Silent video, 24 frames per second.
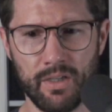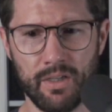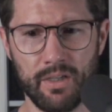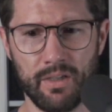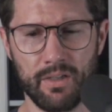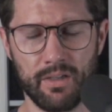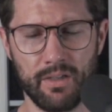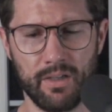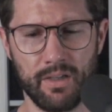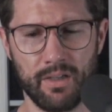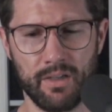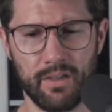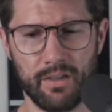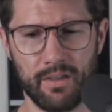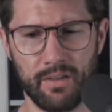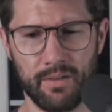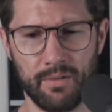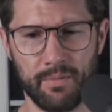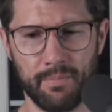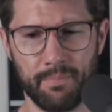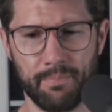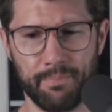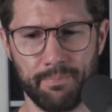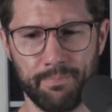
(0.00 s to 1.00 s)

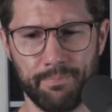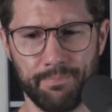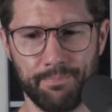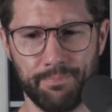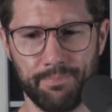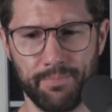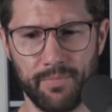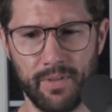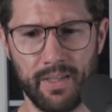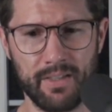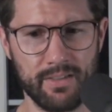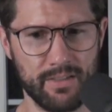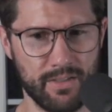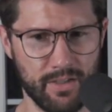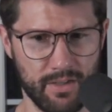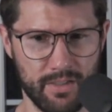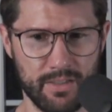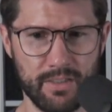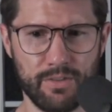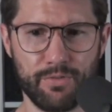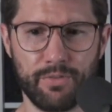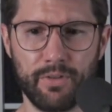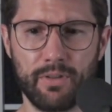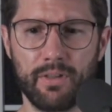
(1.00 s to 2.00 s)
It does
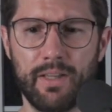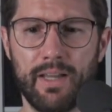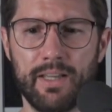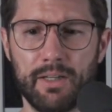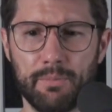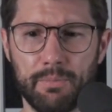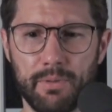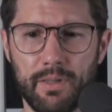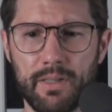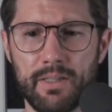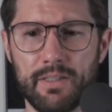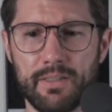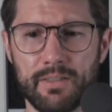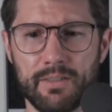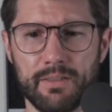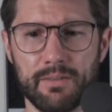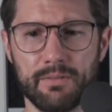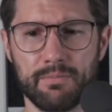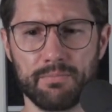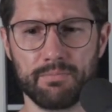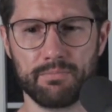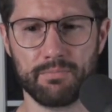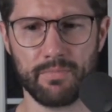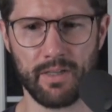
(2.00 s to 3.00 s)
feel out of place
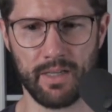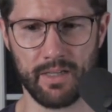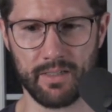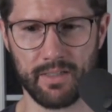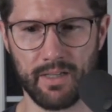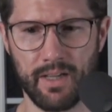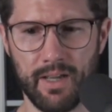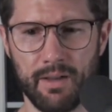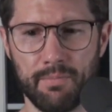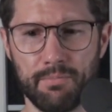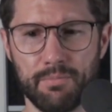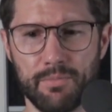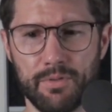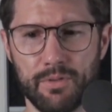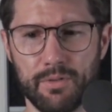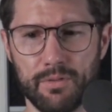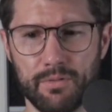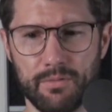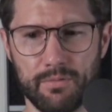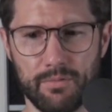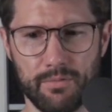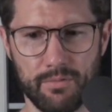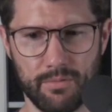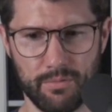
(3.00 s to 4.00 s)
at times
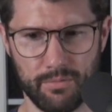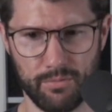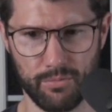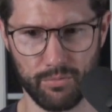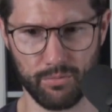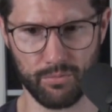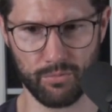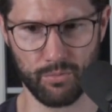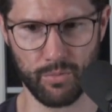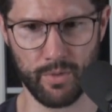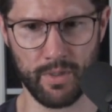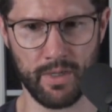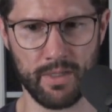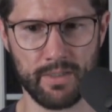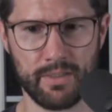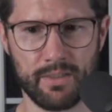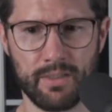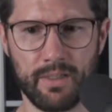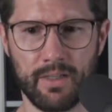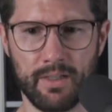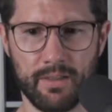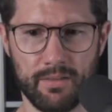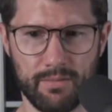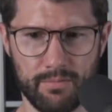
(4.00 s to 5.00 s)
when it's
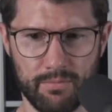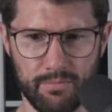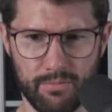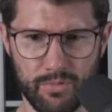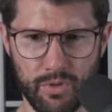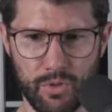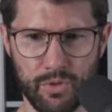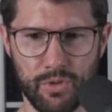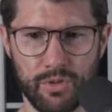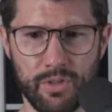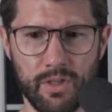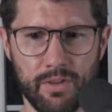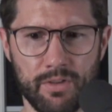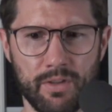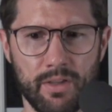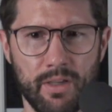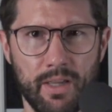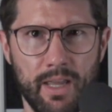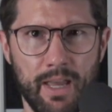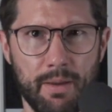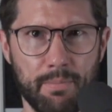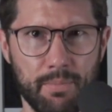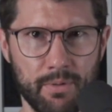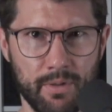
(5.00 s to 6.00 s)
like, there's nothing
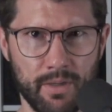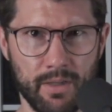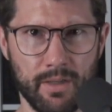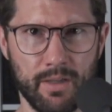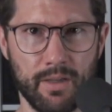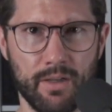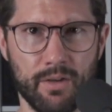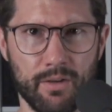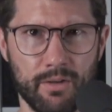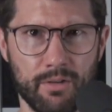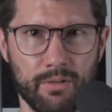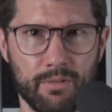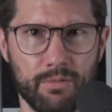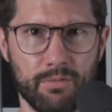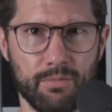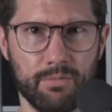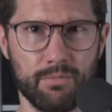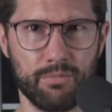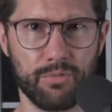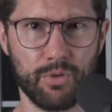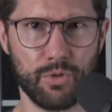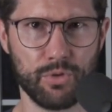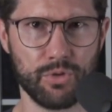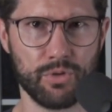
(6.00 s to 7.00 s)
happening here.
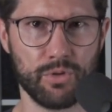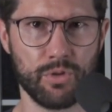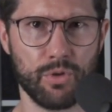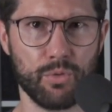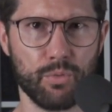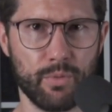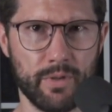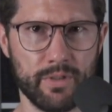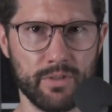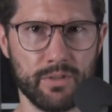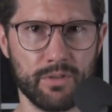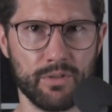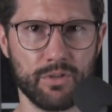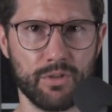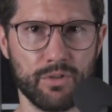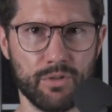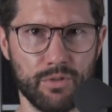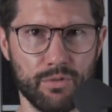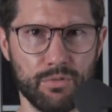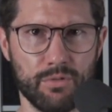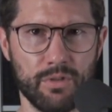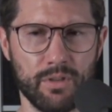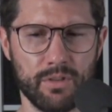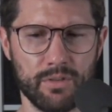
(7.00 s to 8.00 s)
There's no reason to do
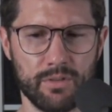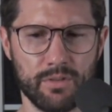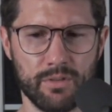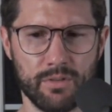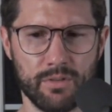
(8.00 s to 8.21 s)
this.